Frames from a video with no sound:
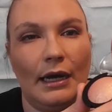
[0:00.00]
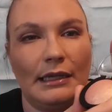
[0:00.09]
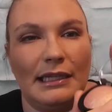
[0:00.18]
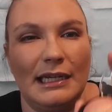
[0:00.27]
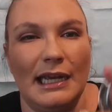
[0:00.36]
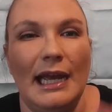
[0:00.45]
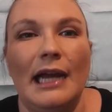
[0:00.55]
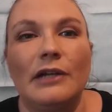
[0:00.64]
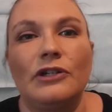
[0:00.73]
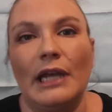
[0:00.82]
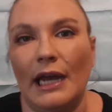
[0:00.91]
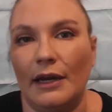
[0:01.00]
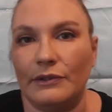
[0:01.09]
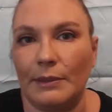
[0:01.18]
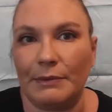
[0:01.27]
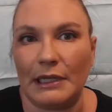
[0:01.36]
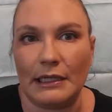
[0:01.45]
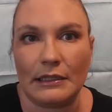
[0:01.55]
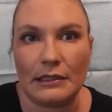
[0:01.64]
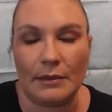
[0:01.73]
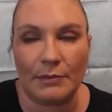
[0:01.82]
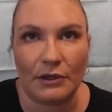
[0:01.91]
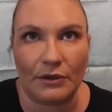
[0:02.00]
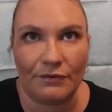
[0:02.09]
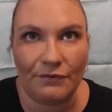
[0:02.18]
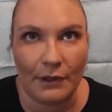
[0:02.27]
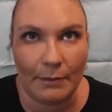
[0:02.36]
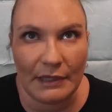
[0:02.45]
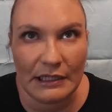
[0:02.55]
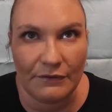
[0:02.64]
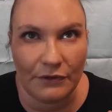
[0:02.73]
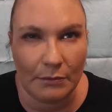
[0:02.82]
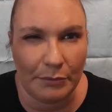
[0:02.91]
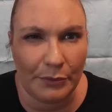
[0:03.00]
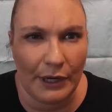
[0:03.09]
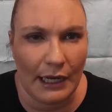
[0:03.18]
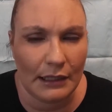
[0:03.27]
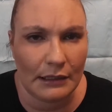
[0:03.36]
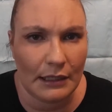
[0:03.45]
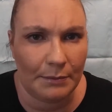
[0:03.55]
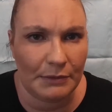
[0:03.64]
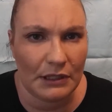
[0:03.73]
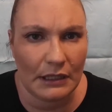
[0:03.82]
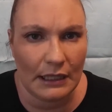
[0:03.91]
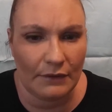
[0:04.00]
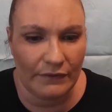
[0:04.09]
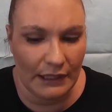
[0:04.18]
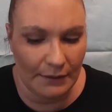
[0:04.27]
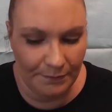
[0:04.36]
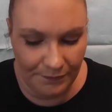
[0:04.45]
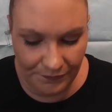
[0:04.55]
I think I actually have something similar from a different brand, come to think of it.